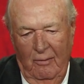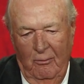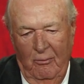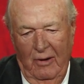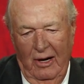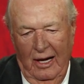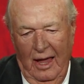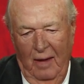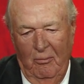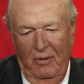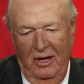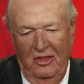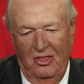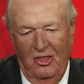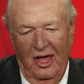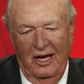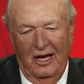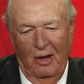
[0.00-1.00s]
but let me
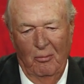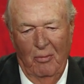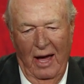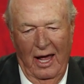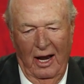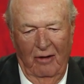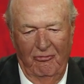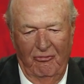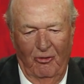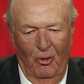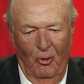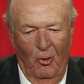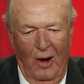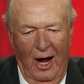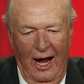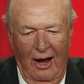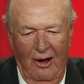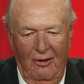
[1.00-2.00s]
think about it for a
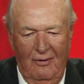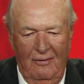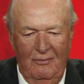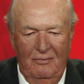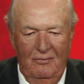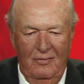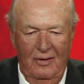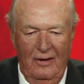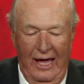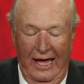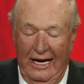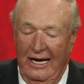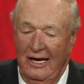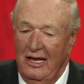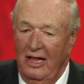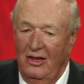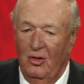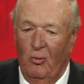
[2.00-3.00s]
while. And he
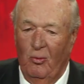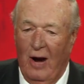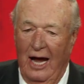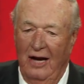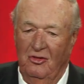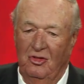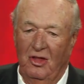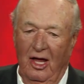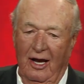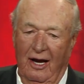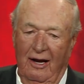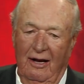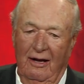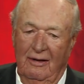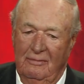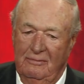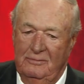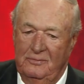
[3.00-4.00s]
did the right thing,
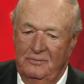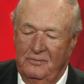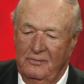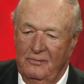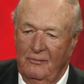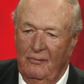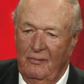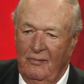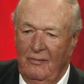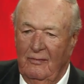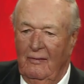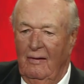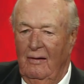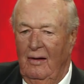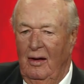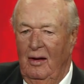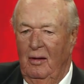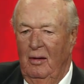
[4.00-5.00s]

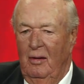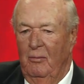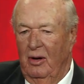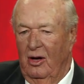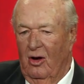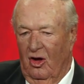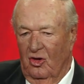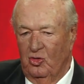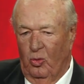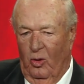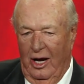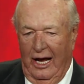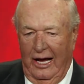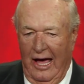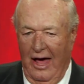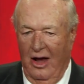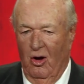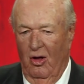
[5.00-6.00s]
because when I
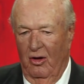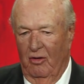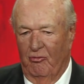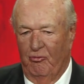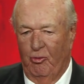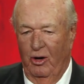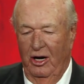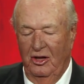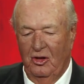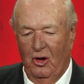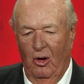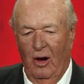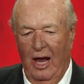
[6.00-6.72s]
got on the free throw